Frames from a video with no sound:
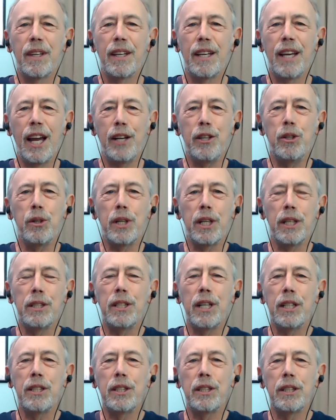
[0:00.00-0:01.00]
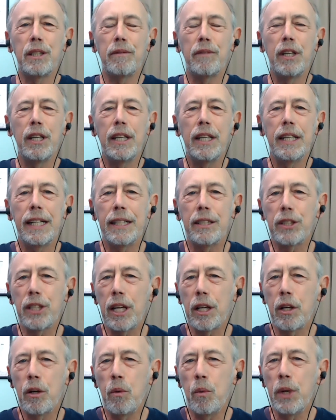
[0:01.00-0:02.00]
and you can touch them. It's
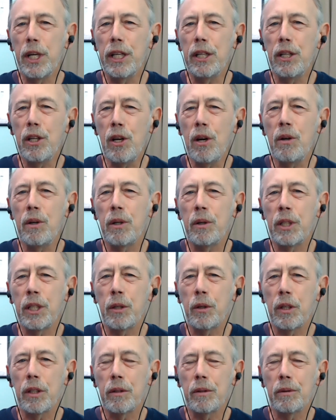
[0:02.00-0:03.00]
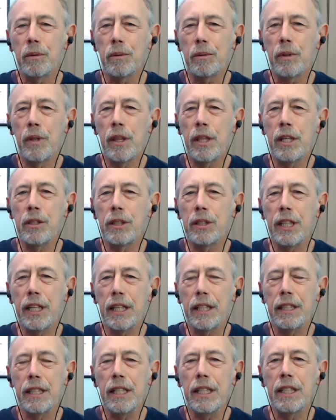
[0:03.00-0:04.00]
like we know this
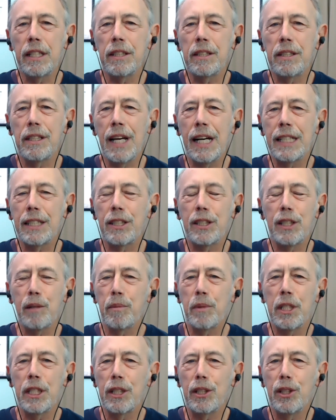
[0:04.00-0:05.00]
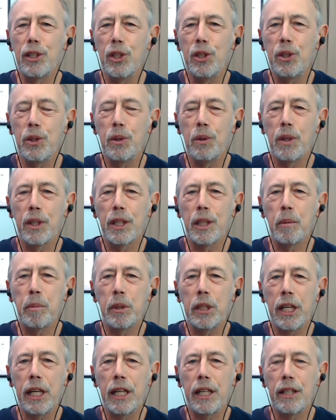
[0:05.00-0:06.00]
technique is not something new on the
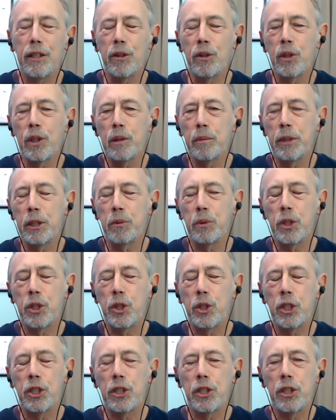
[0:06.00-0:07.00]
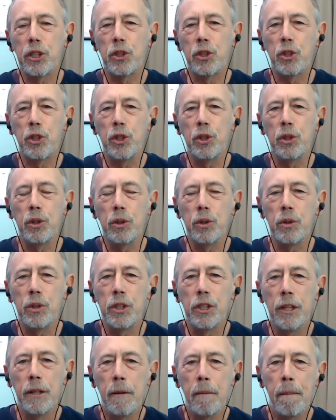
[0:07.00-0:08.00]
planet. Norman was just the
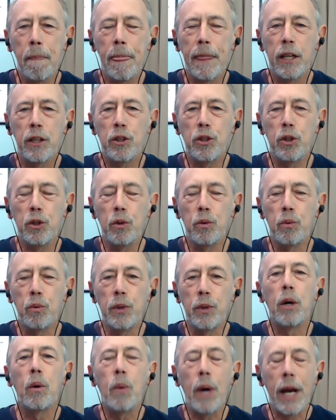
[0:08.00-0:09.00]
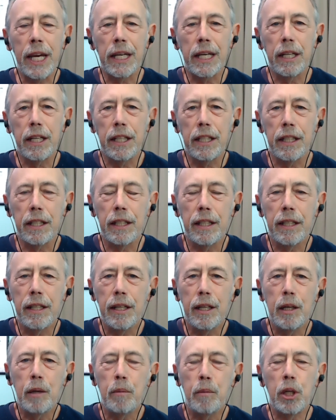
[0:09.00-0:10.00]
stooge to reawaken it,
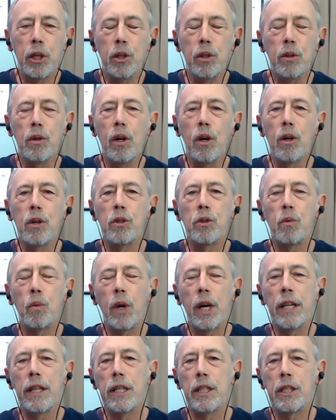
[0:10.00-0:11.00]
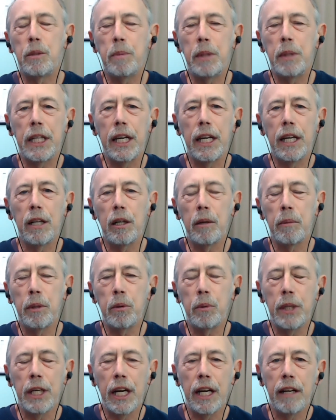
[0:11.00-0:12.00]
but who knows when this began. I mean,
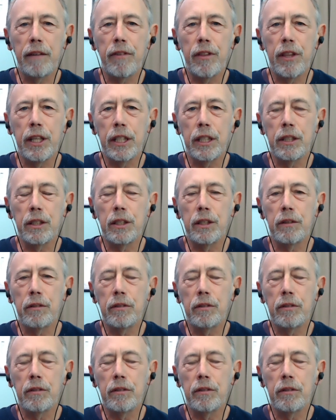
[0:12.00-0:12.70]
we have things